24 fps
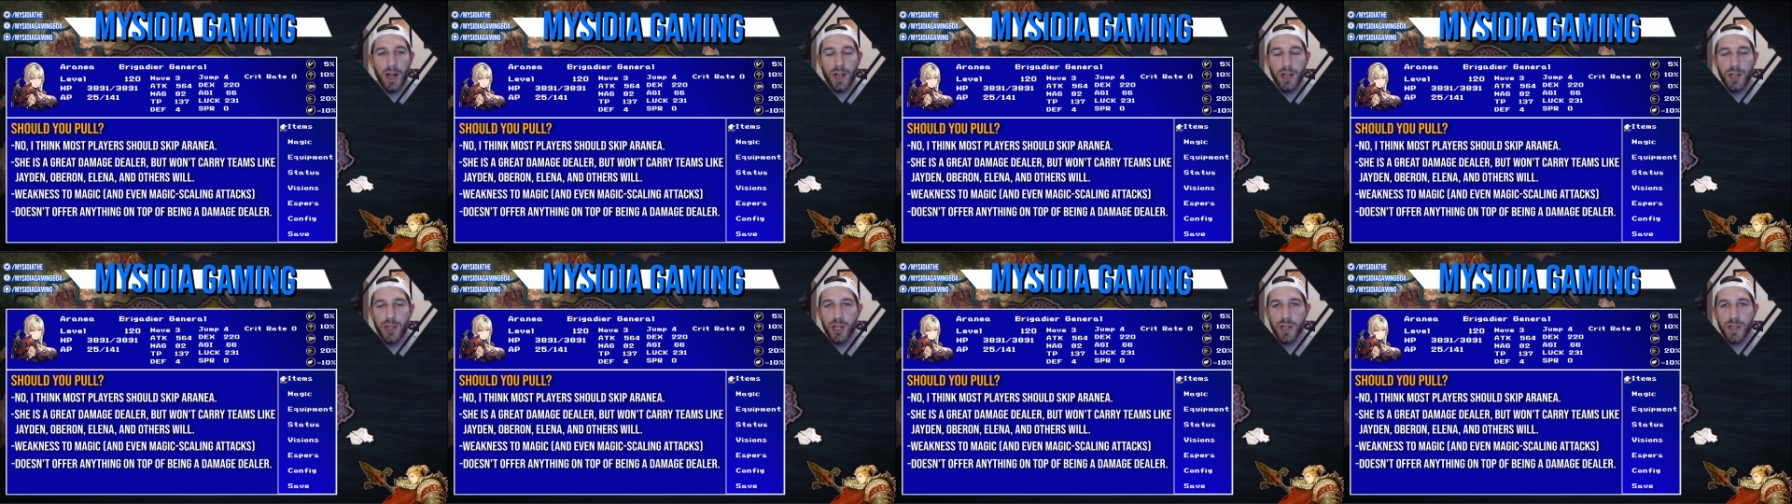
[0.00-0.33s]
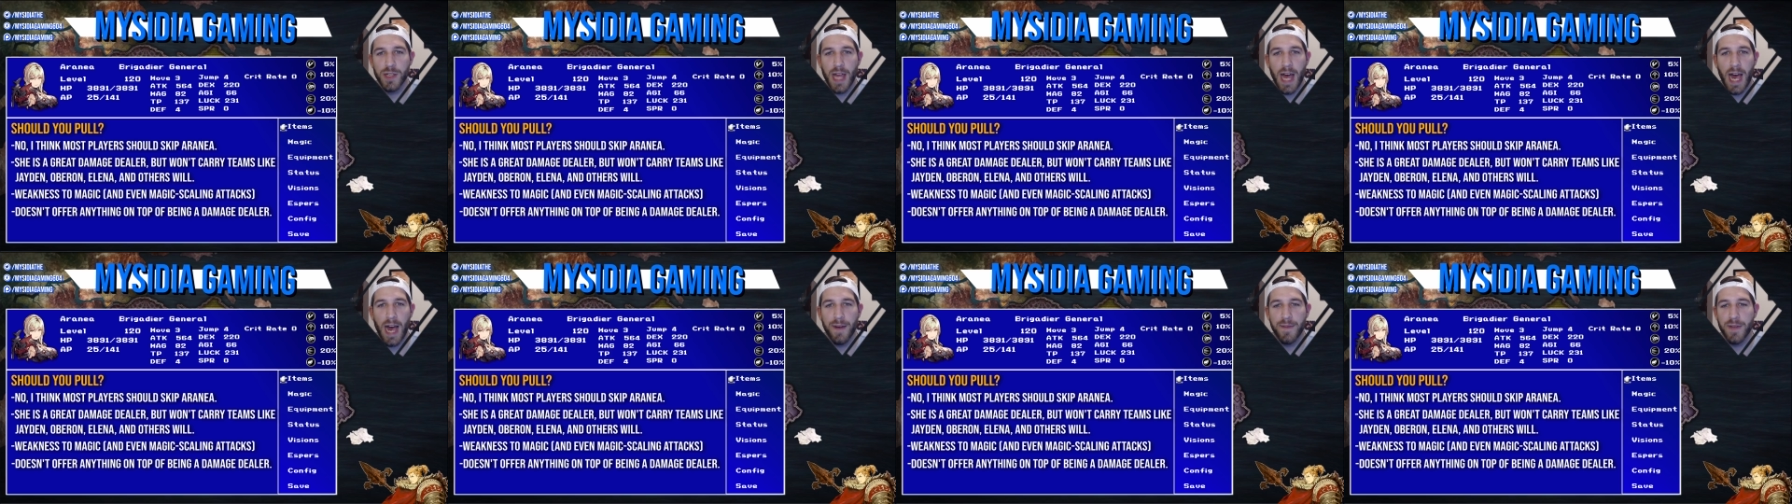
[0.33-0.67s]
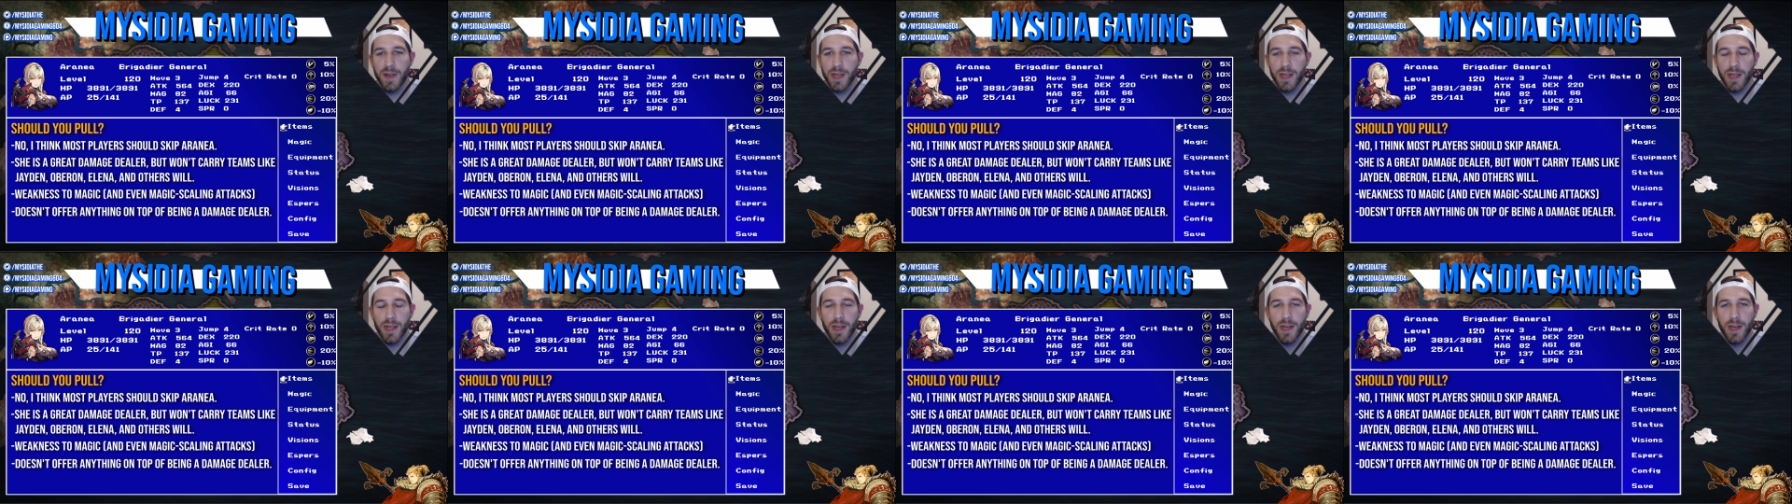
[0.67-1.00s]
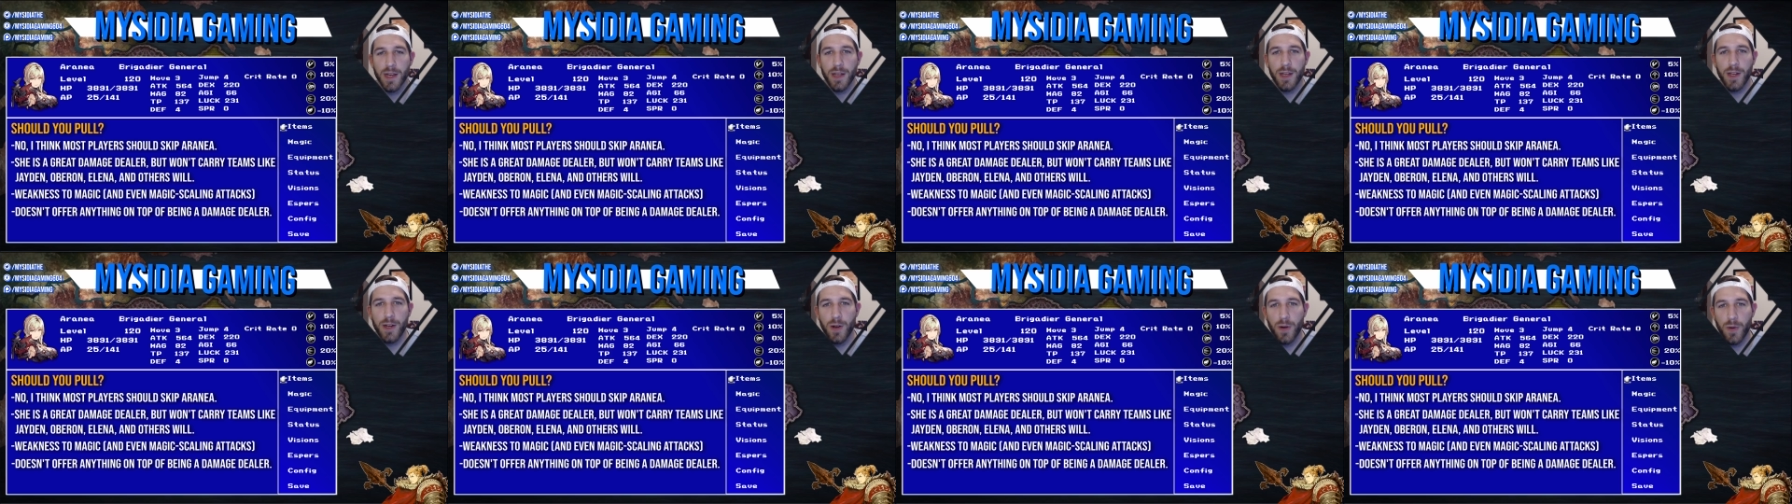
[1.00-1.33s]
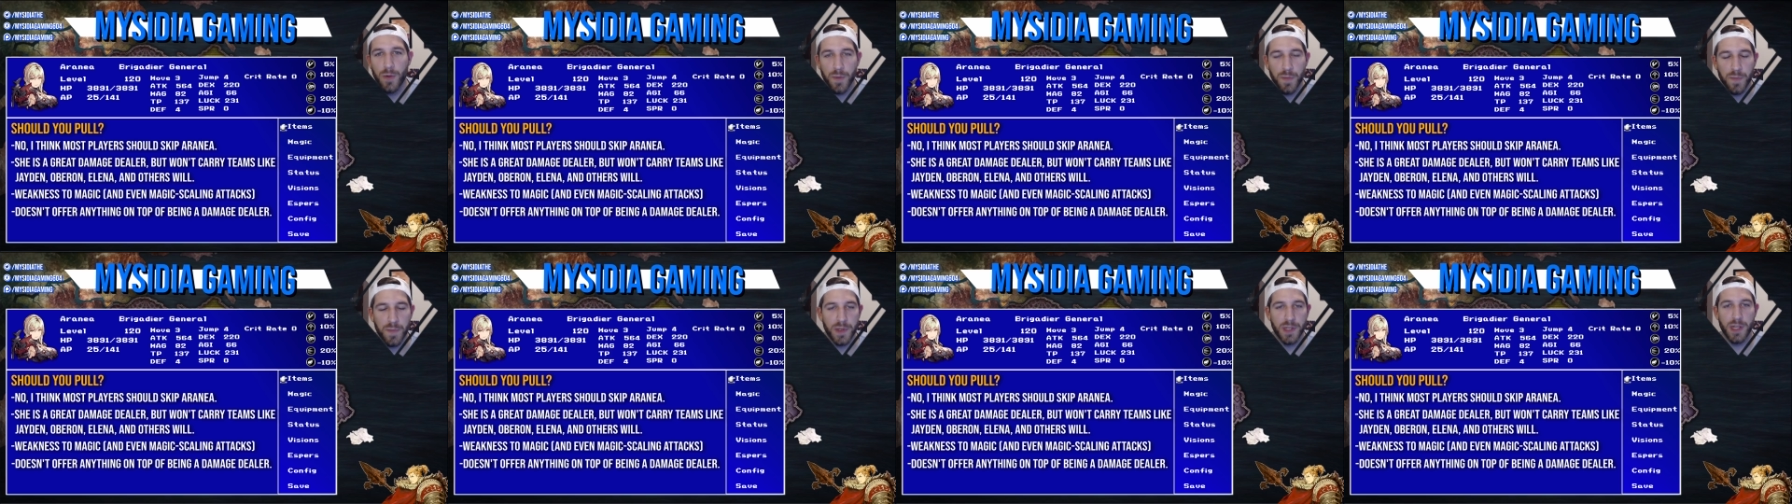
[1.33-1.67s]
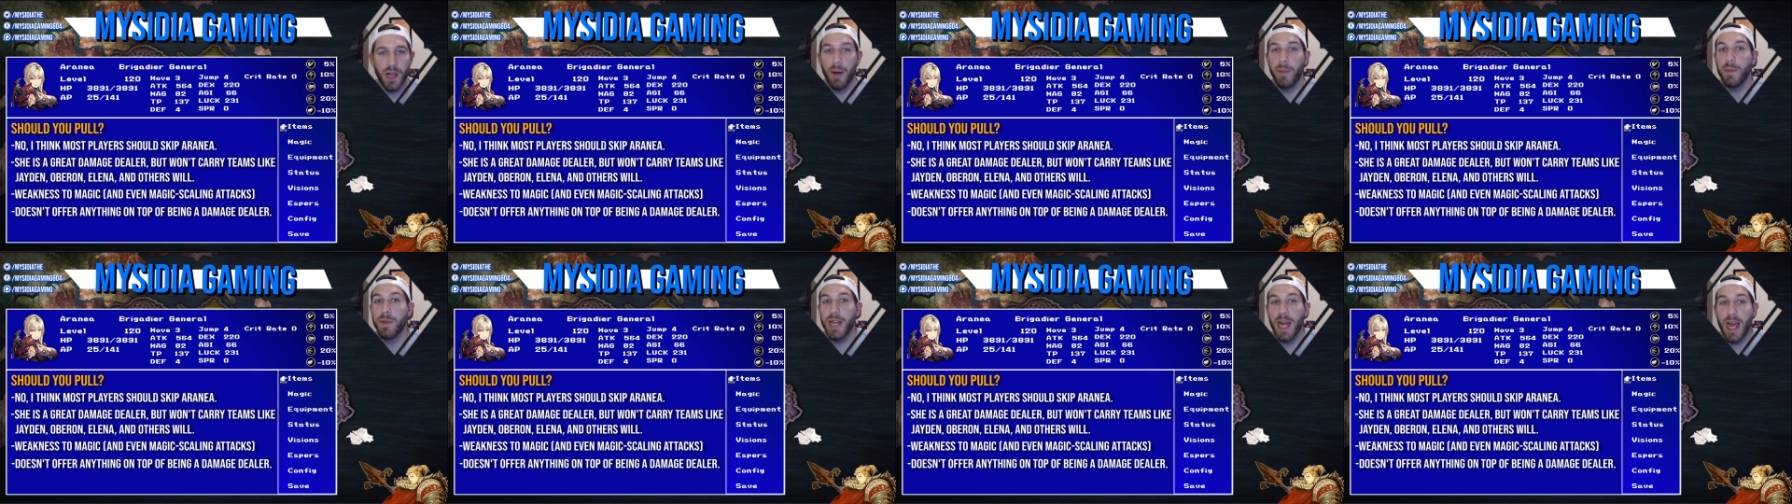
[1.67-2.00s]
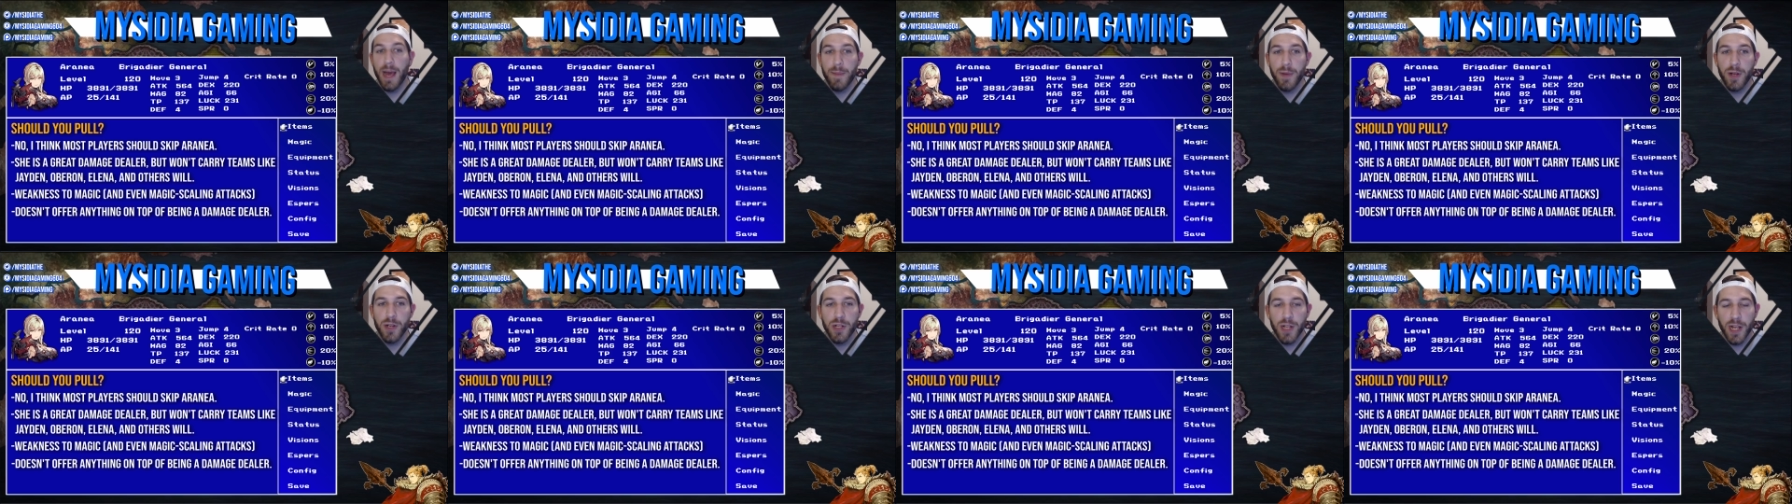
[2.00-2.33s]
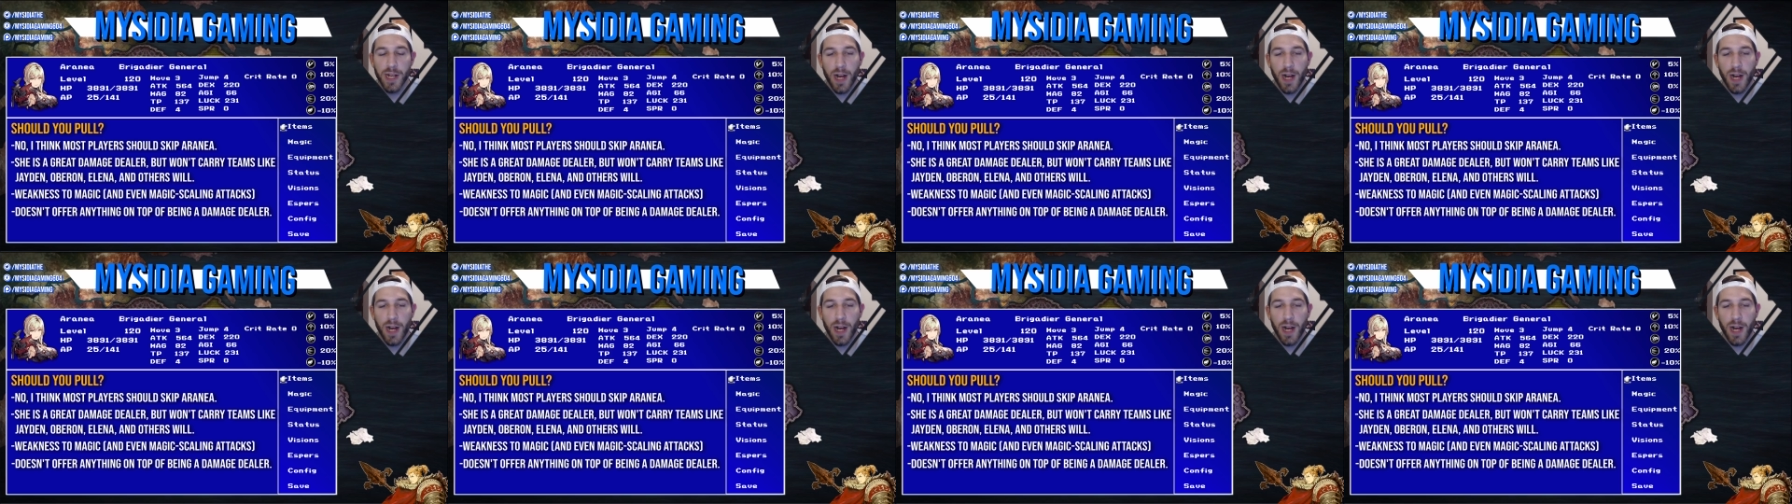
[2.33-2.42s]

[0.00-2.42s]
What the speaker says: just having, you know, some damage.